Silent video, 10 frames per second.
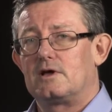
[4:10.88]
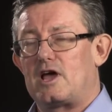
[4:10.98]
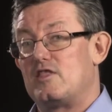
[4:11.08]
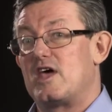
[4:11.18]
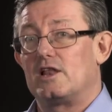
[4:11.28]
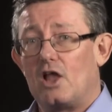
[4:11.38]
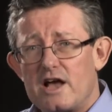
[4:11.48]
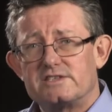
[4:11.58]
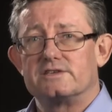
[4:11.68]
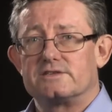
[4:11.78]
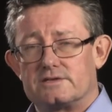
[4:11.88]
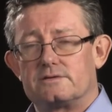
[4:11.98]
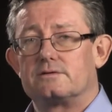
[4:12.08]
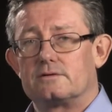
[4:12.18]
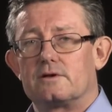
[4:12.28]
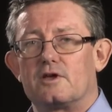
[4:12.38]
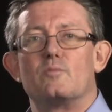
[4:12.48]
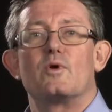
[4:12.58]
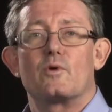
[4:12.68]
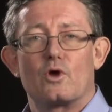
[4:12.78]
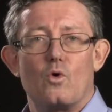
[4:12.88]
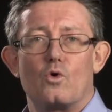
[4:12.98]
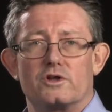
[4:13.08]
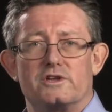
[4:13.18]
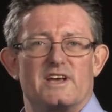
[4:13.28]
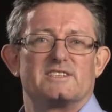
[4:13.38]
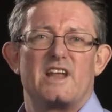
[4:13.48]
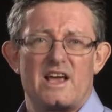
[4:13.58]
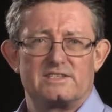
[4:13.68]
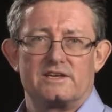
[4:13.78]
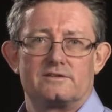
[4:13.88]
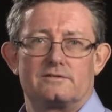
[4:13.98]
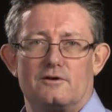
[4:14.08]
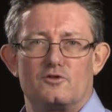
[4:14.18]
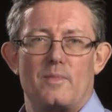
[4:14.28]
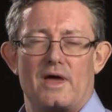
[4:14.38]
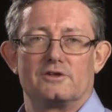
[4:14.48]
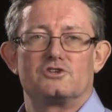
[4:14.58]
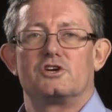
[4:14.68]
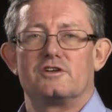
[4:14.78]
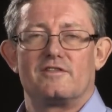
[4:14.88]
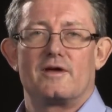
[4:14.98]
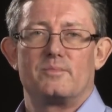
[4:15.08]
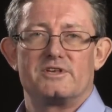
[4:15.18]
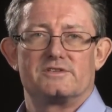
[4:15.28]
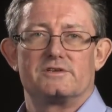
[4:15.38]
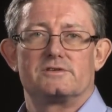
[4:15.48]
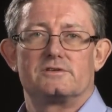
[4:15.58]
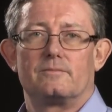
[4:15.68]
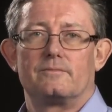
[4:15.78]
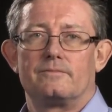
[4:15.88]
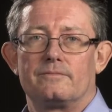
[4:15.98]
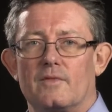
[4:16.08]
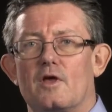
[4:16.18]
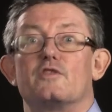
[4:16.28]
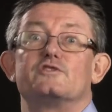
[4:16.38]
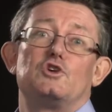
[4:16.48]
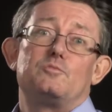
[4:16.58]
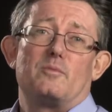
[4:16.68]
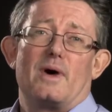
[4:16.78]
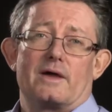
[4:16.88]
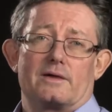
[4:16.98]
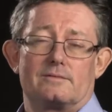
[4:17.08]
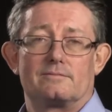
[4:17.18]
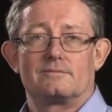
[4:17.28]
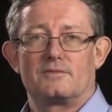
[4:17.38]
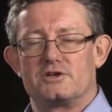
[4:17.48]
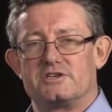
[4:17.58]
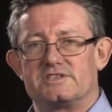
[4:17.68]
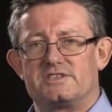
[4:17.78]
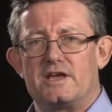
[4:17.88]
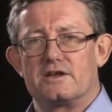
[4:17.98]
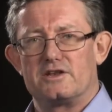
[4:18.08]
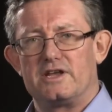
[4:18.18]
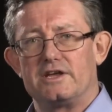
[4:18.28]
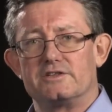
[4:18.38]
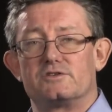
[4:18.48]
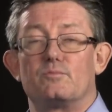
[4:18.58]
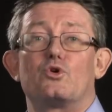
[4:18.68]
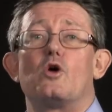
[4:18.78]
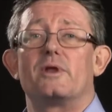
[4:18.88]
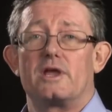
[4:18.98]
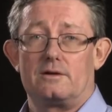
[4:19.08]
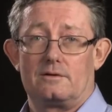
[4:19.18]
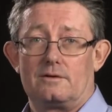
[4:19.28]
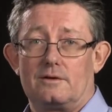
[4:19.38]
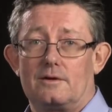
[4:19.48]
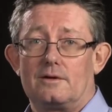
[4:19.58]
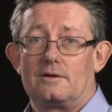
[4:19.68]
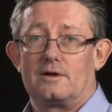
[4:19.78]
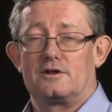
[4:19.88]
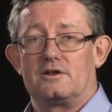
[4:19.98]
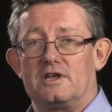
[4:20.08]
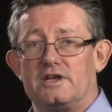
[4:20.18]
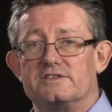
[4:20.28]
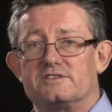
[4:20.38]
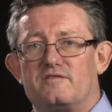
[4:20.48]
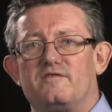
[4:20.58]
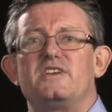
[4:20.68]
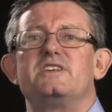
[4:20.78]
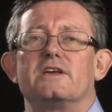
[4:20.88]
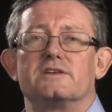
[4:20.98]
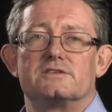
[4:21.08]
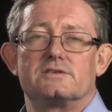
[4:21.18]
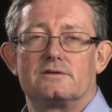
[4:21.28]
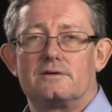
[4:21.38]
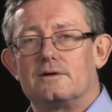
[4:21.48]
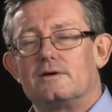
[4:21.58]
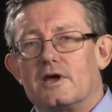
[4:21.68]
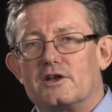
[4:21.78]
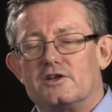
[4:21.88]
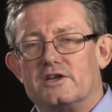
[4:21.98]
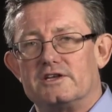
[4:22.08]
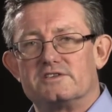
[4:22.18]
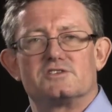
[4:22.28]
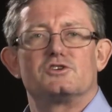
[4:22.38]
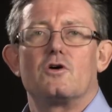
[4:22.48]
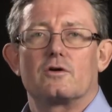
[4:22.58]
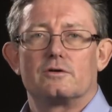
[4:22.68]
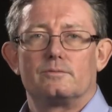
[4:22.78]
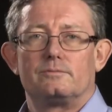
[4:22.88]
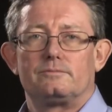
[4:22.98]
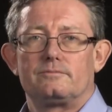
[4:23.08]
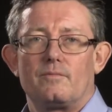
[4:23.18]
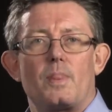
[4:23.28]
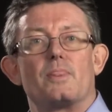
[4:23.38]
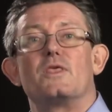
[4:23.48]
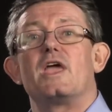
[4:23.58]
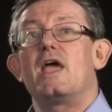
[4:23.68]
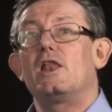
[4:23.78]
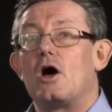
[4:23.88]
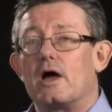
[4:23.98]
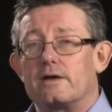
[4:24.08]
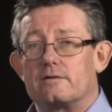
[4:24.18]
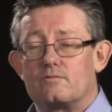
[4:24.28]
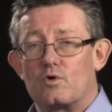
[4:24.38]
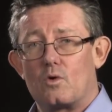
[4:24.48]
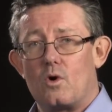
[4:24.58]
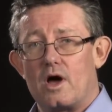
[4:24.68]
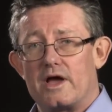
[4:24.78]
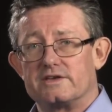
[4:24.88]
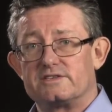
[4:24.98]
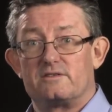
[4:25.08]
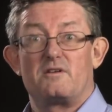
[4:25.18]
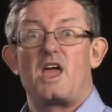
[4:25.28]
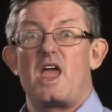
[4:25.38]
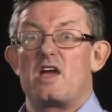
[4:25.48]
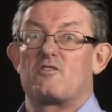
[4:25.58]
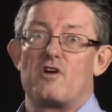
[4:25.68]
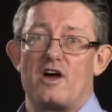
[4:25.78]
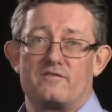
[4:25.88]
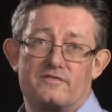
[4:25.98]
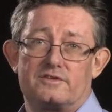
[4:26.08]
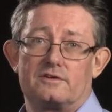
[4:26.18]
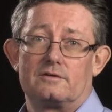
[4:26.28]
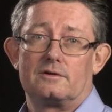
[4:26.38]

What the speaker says: And that license can be recorded as an asset on the balance sheet of that business. The supermarket, I just said, it needs property and it needs fittings and it needs stock. The airline requires aircraft.